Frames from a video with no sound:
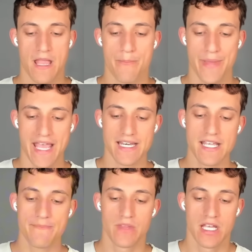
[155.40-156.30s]

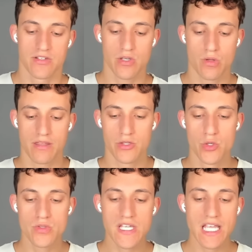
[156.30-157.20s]
Bandit. So
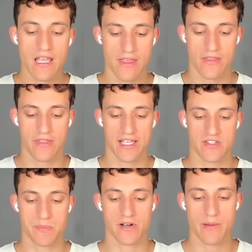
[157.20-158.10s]
using the
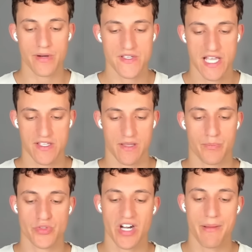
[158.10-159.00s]
Spirit Empress as a
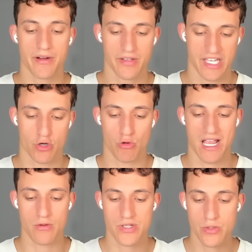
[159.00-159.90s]
primary
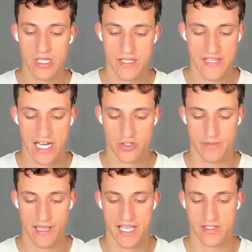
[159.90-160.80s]
ground unit is
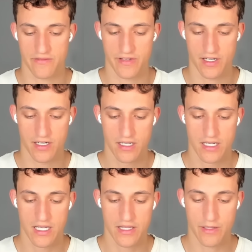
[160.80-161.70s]
actually amazing.
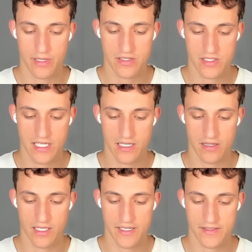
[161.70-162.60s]
And we can just hit a
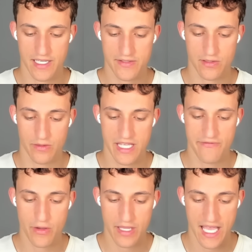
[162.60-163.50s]
nice little
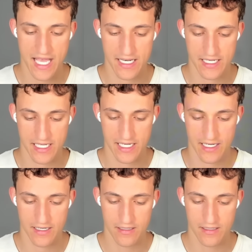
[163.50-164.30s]
Evo cannon here.